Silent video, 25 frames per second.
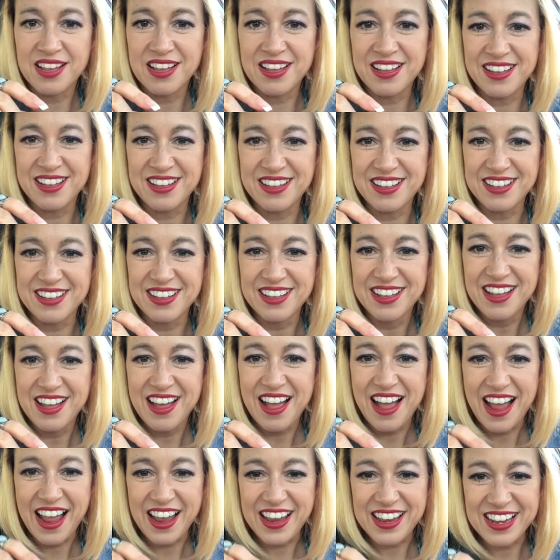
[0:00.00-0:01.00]

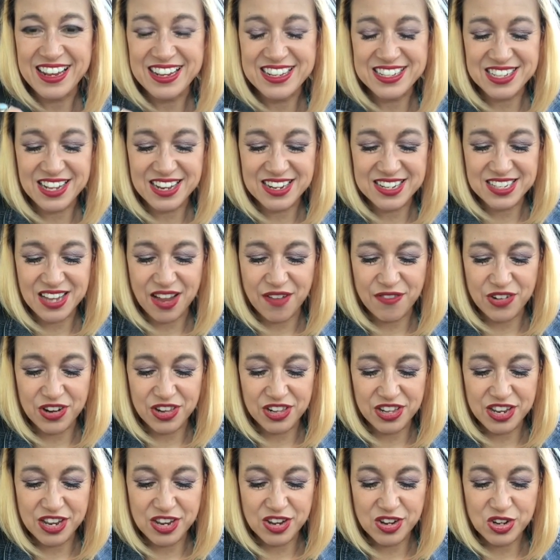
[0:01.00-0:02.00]
I guess I
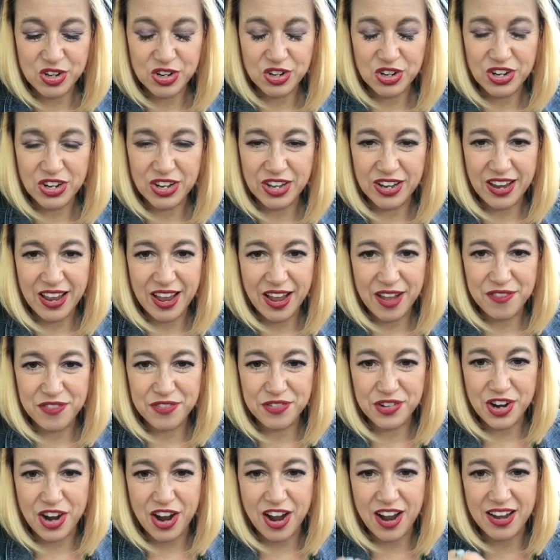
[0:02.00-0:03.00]
definitely could
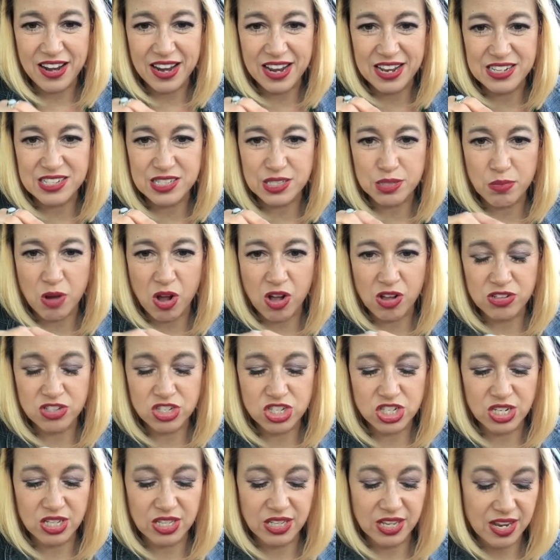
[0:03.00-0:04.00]
have got a small
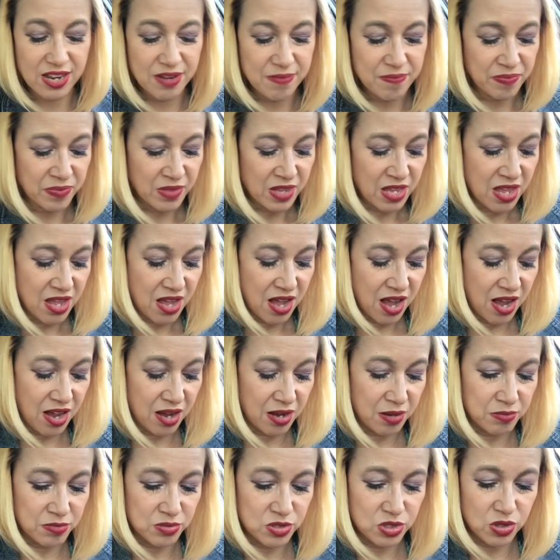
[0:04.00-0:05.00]
chili.
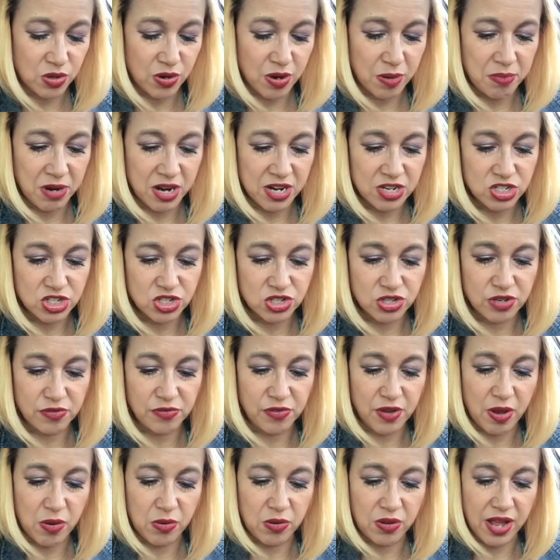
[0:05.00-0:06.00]
Um, so I'm not sure
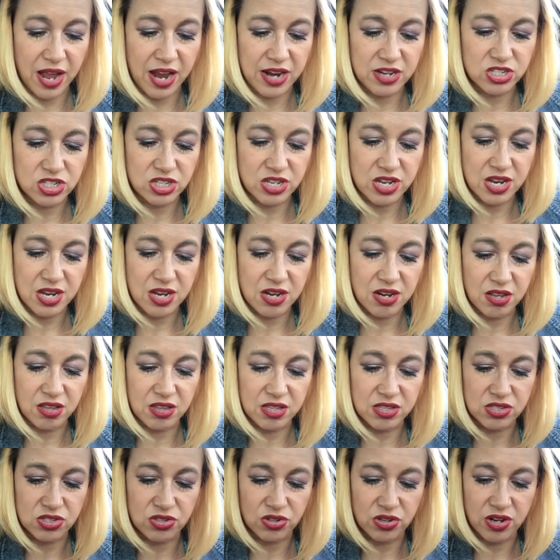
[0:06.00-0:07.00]
if I will actually eat all
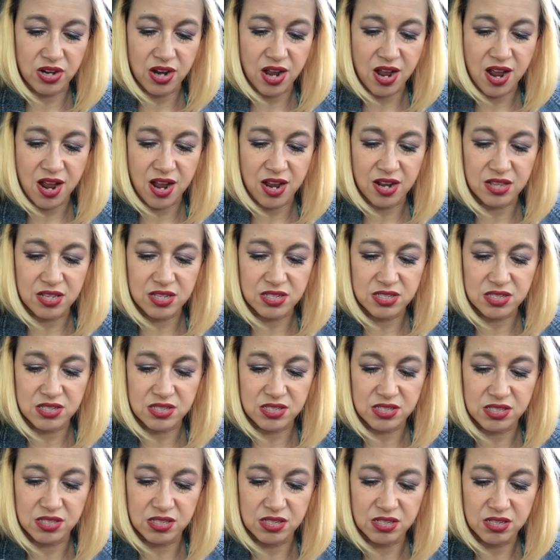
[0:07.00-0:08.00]
this or not. This
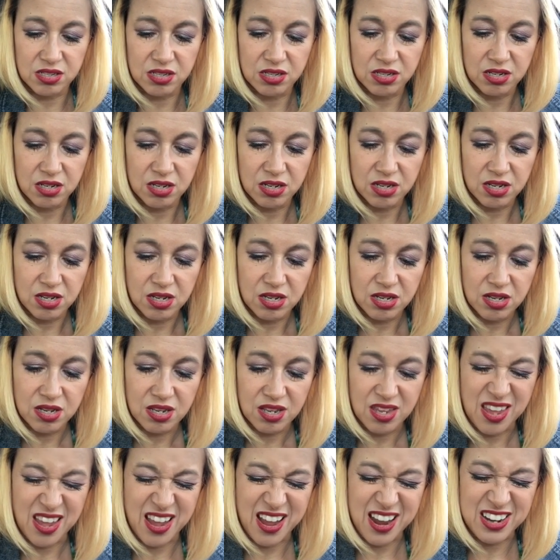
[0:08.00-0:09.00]
is,
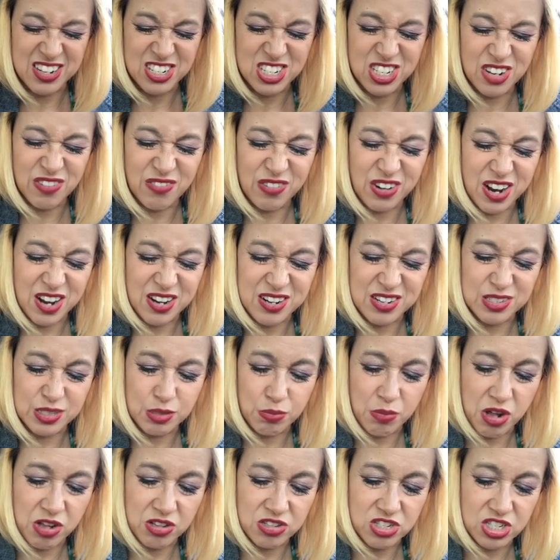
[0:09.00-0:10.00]
yeah, I should have gotten a
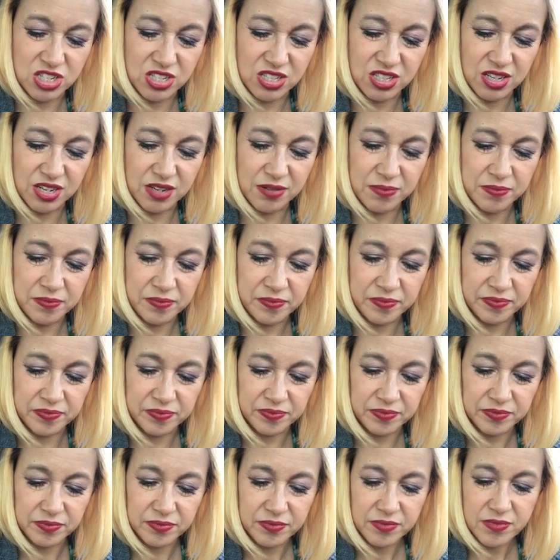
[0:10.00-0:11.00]
small chili.
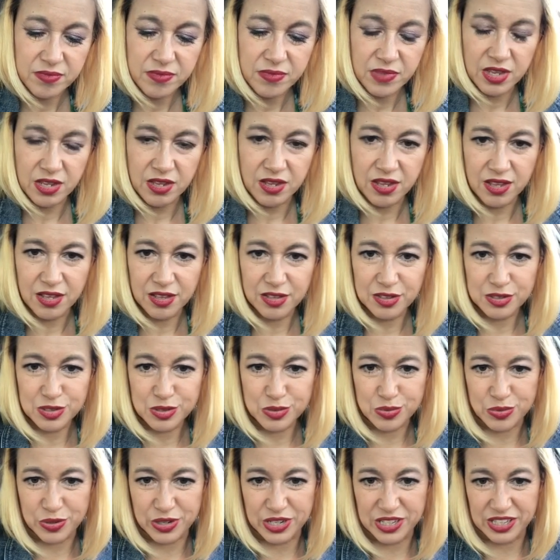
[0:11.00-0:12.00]

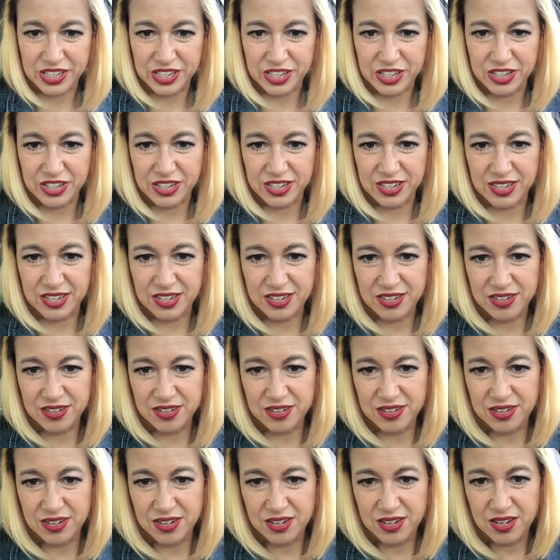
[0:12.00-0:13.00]
Looks really good.
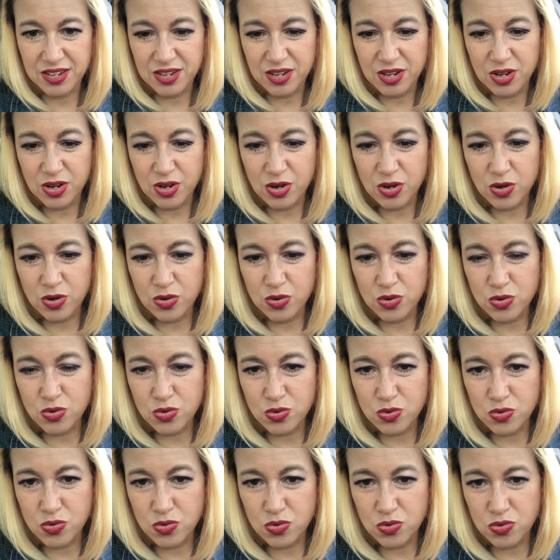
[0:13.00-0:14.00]

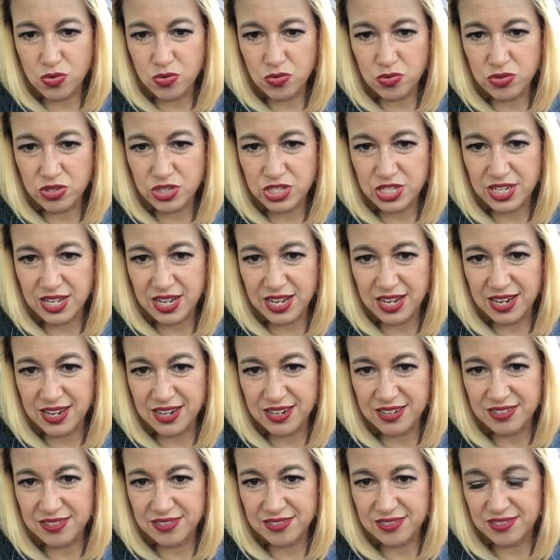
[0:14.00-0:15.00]
Ooh,
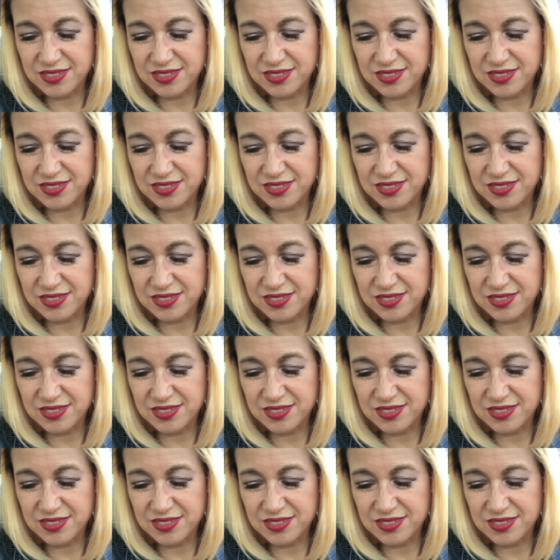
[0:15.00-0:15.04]
chili.